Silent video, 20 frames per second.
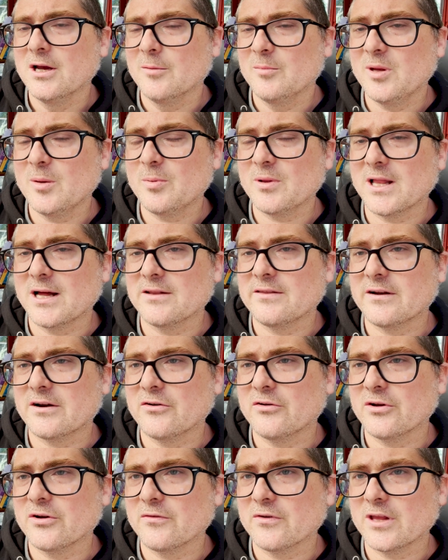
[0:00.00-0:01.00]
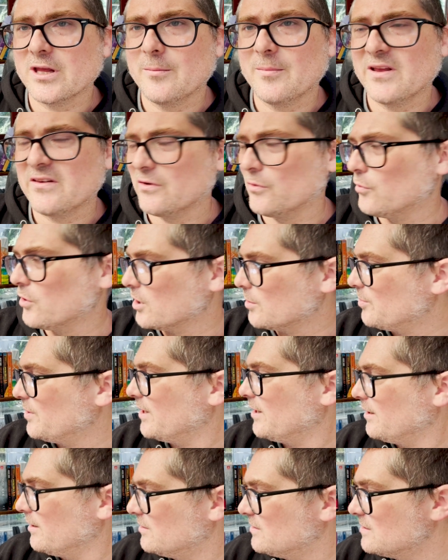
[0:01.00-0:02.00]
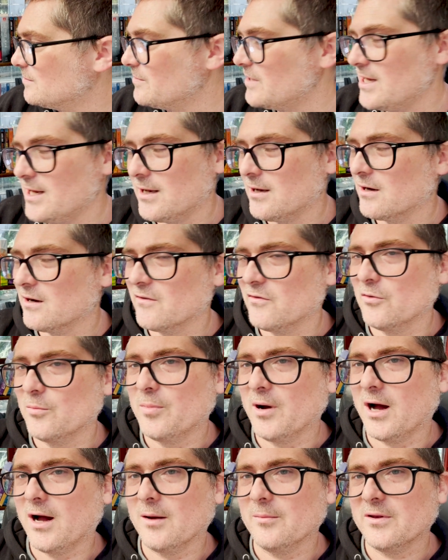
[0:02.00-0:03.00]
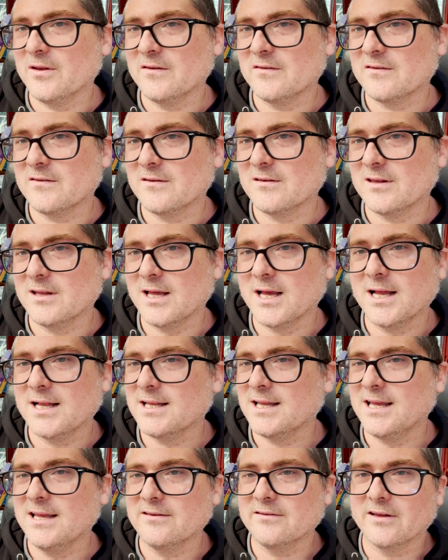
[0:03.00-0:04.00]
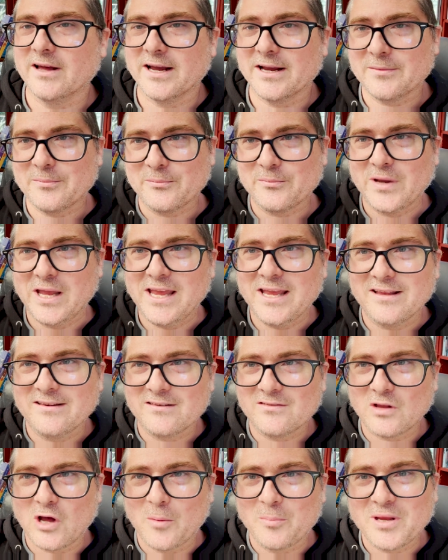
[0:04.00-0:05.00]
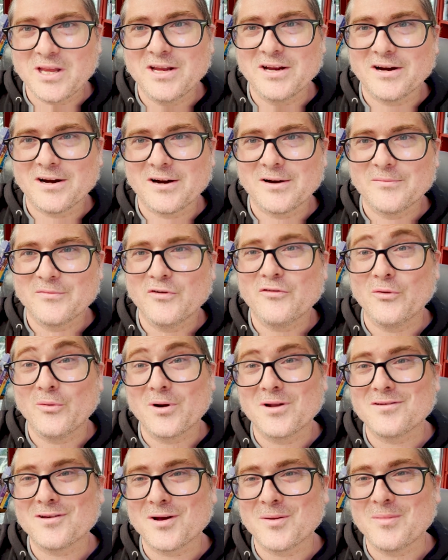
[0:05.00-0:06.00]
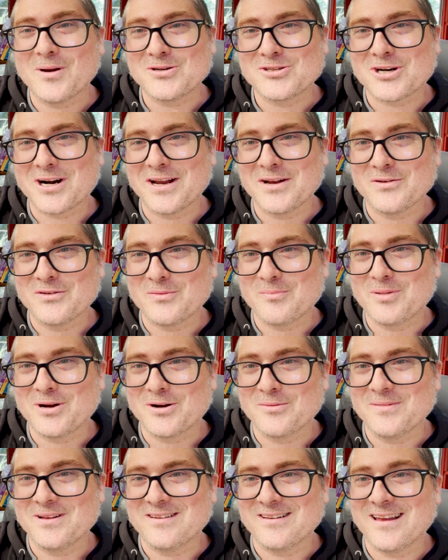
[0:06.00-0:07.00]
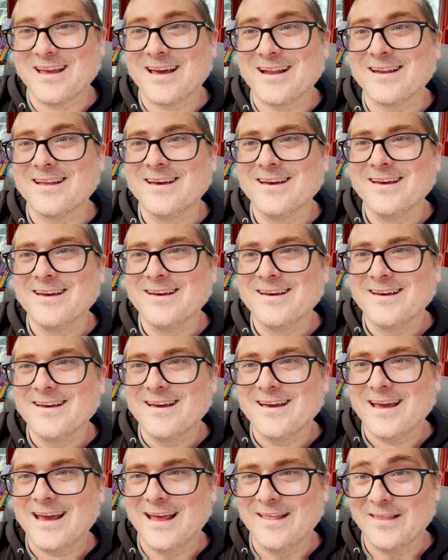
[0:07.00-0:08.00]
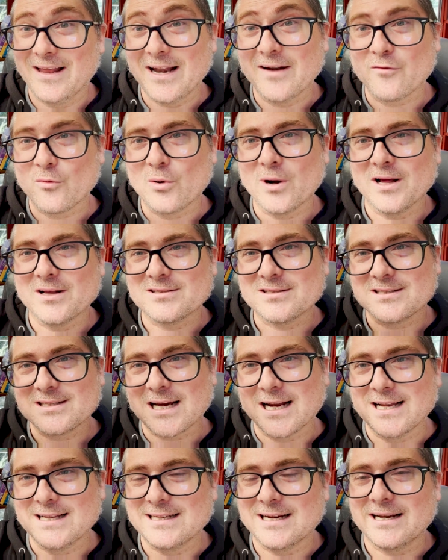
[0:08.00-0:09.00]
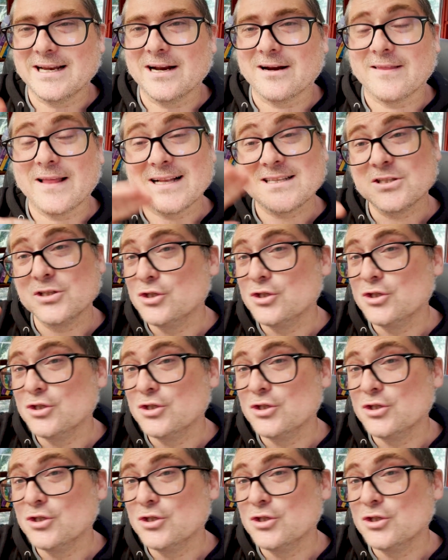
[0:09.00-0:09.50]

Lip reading: people out there doing really amazing work. But to me, Kung Fu Bob he's up here if we want to talk about triangles and pyramids again. And then everyone else is kind of down here. And that's